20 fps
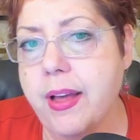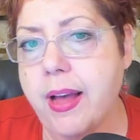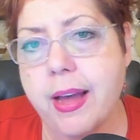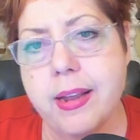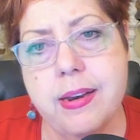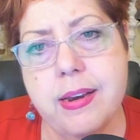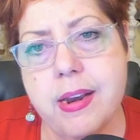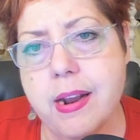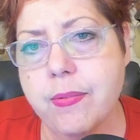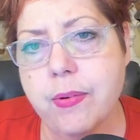I'd
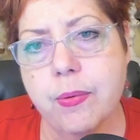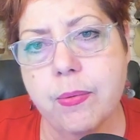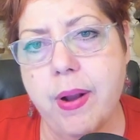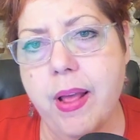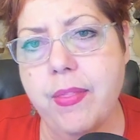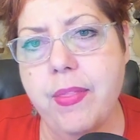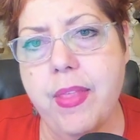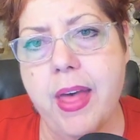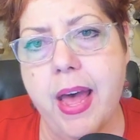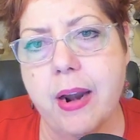never
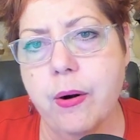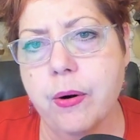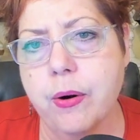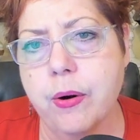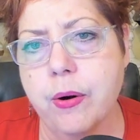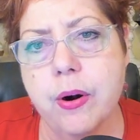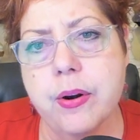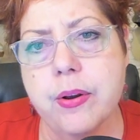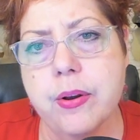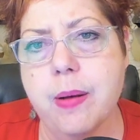read that or
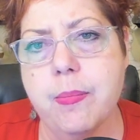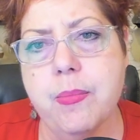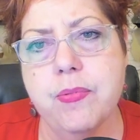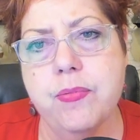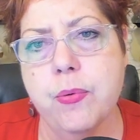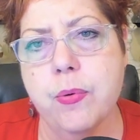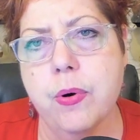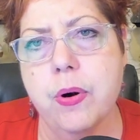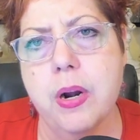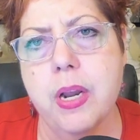heard that
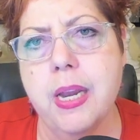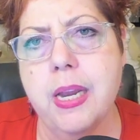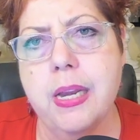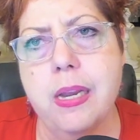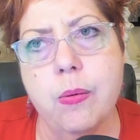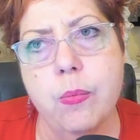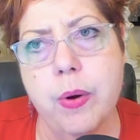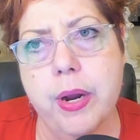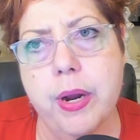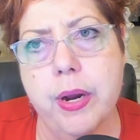before
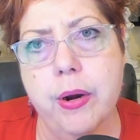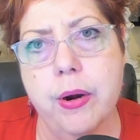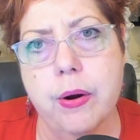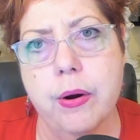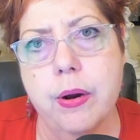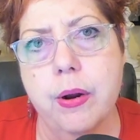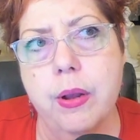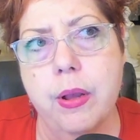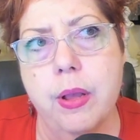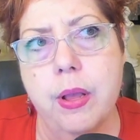anywhere.
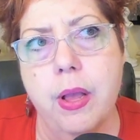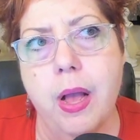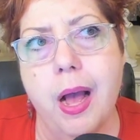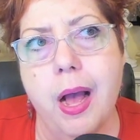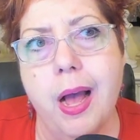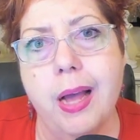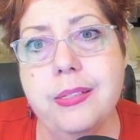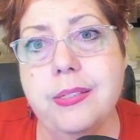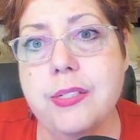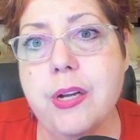
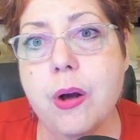I've